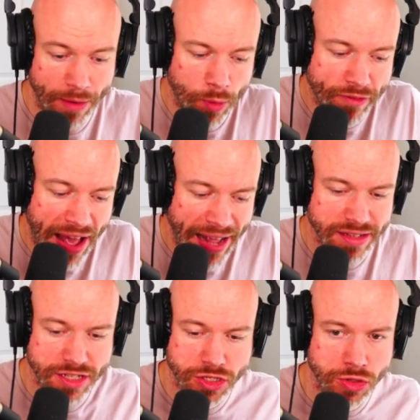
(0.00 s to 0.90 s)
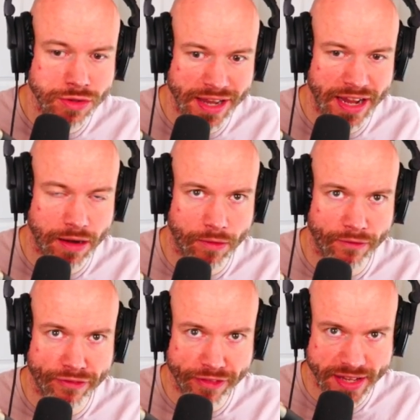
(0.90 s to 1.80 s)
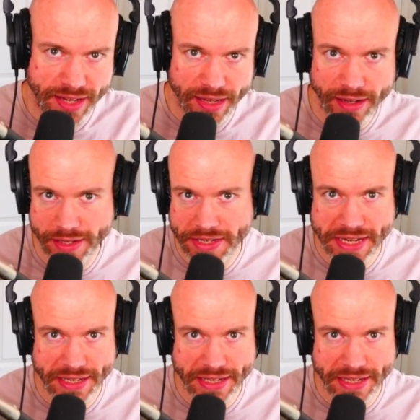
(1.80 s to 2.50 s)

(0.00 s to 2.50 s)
and we've had to do that for years.